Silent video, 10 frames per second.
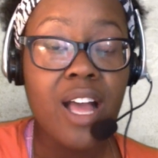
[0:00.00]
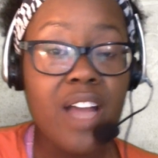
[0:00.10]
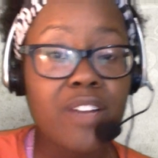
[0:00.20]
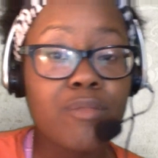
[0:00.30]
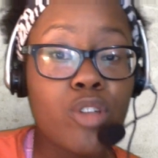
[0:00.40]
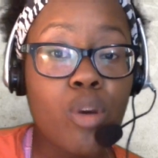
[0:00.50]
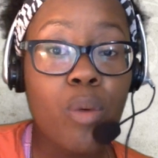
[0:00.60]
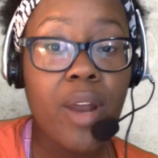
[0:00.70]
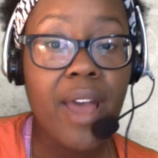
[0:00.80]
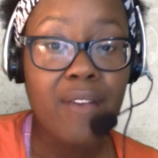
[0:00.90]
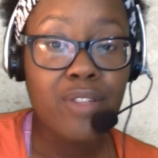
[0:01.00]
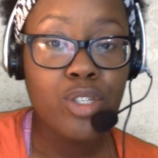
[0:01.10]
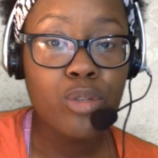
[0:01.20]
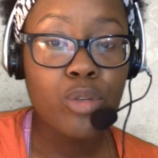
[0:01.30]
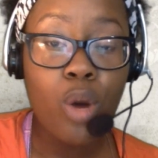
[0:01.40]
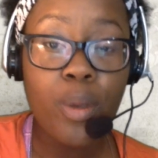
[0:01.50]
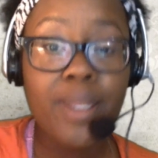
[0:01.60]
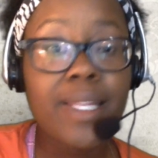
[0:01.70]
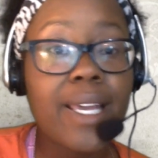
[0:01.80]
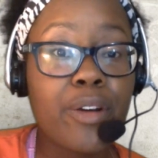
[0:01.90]
and you don't want to have to go
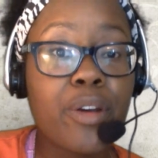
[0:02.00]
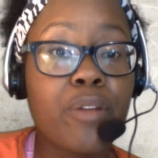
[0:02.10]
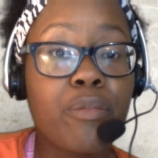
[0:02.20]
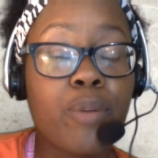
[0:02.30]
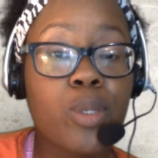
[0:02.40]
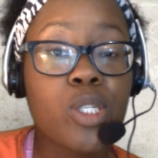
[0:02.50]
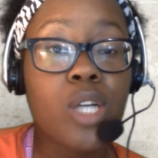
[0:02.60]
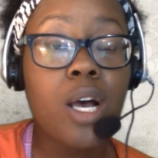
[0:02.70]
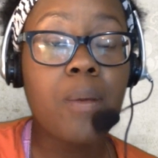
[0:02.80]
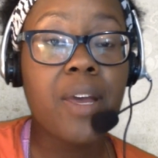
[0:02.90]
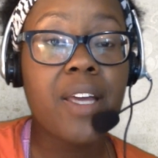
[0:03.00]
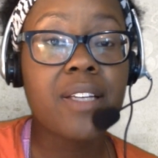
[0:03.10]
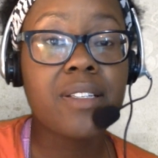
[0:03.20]
in later in Photoshop and